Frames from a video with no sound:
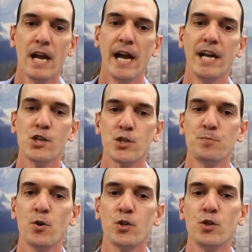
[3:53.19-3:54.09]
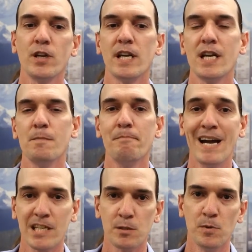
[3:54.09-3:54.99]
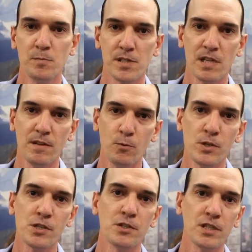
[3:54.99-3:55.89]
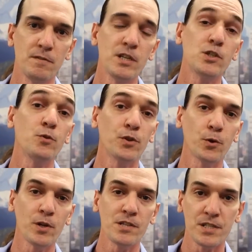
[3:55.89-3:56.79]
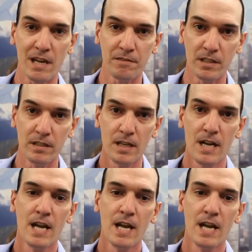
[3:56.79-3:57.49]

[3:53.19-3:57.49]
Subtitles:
and your smoke unit heat maximum CV, which is CV237.